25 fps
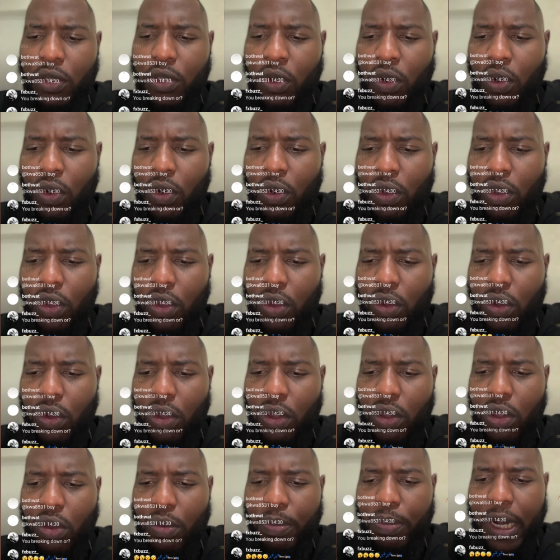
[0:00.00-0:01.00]
So
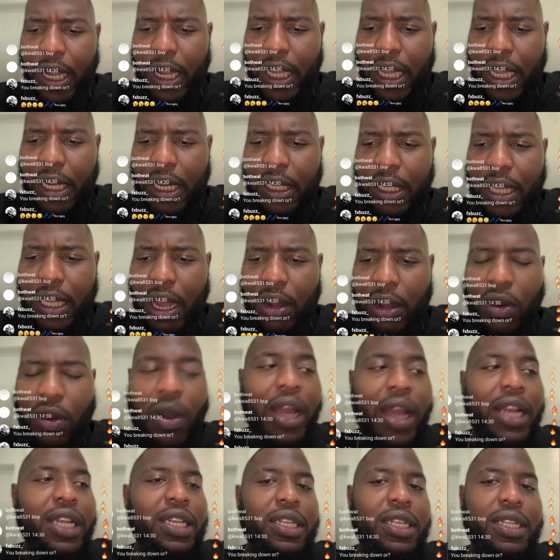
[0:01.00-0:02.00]
you breaking
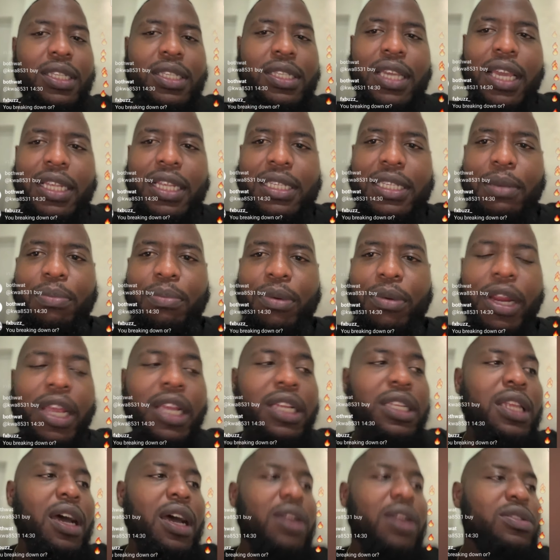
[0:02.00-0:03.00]
down, or I did say it's a
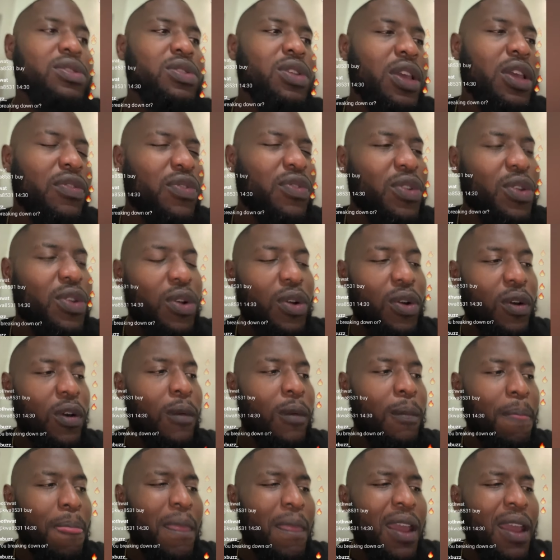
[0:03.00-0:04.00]
breakdown. So if
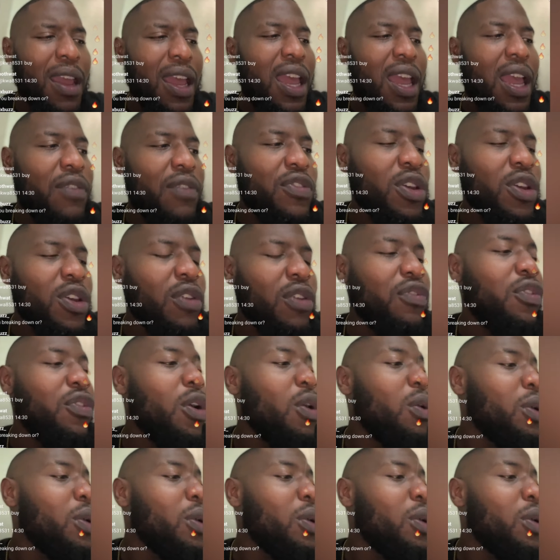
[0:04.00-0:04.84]
you're